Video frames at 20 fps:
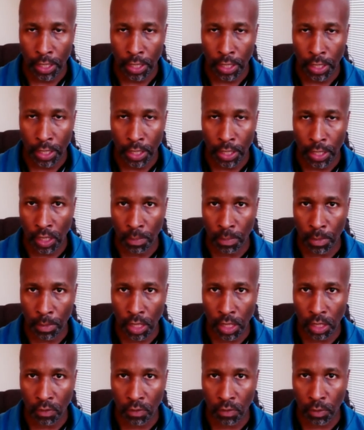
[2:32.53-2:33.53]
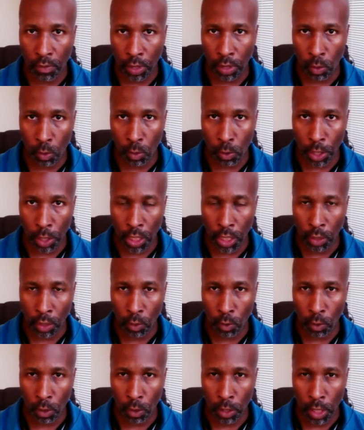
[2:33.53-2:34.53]
just as a means of recording
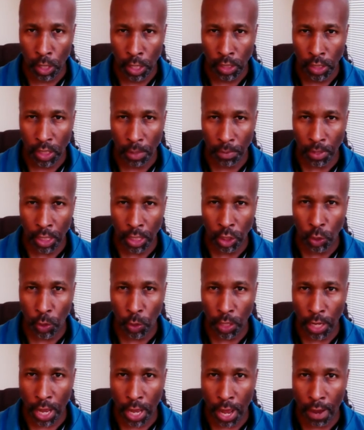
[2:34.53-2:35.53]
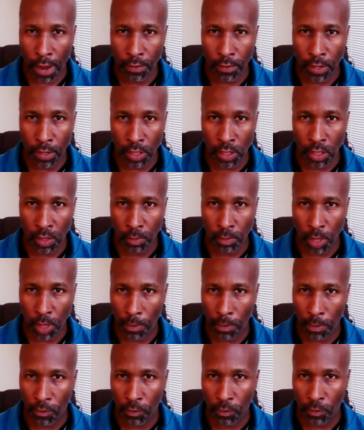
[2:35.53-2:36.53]
or something that you can have as some
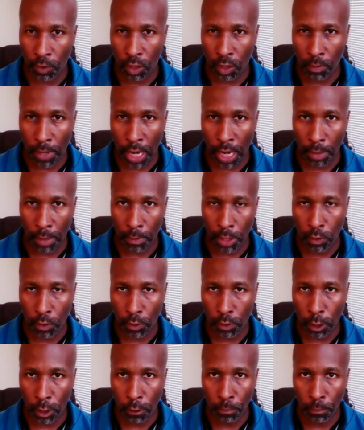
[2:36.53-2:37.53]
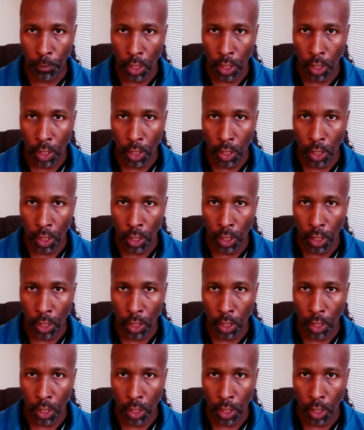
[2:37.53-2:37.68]
type of fallback material.